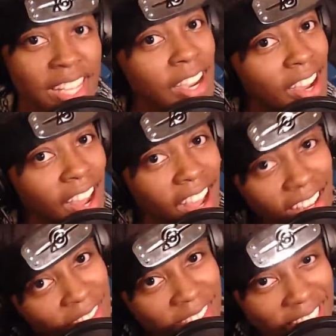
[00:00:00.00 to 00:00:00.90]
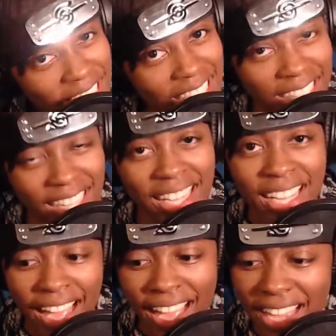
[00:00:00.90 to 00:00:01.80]
Halloween!
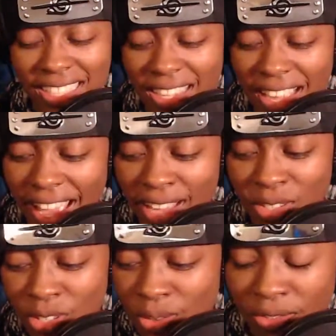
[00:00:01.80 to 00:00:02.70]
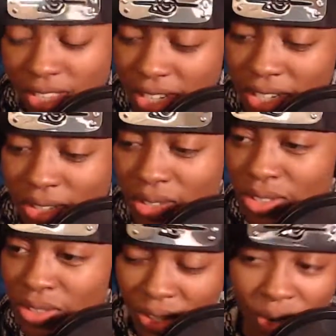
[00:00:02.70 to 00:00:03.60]
I actually had two videos
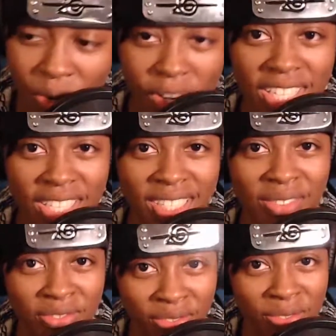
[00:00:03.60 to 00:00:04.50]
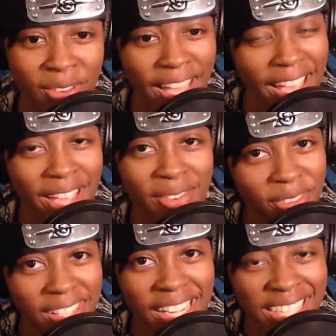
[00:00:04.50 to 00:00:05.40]
recorded and
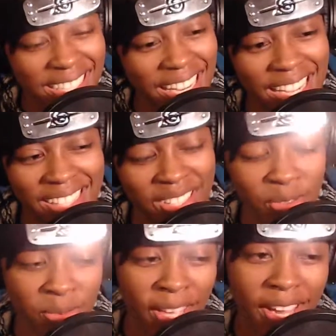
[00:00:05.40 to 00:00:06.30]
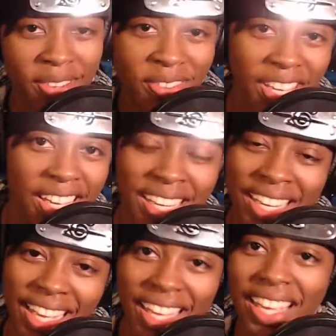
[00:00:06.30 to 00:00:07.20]
realized that it would be Halloween,
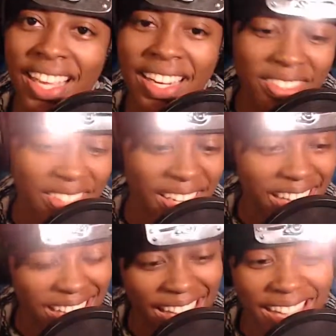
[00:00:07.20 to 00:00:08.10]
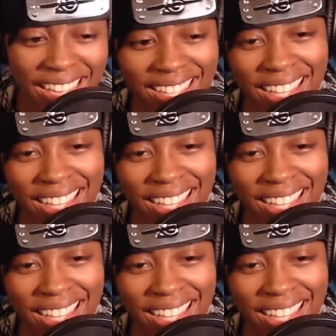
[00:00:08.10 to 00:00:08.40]
and I was like, I can't